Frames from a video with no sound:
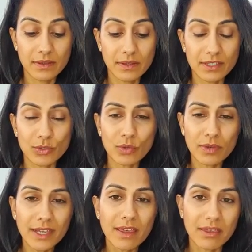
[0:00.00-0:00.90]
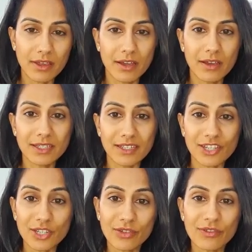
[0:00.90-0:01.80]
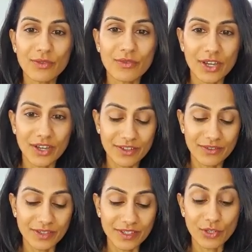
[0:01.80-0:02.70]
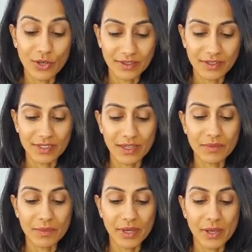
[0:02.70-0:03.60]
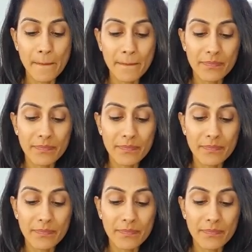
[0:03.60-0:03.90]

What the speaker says: it's called like a third, and I don't know if you've heard of this concept, but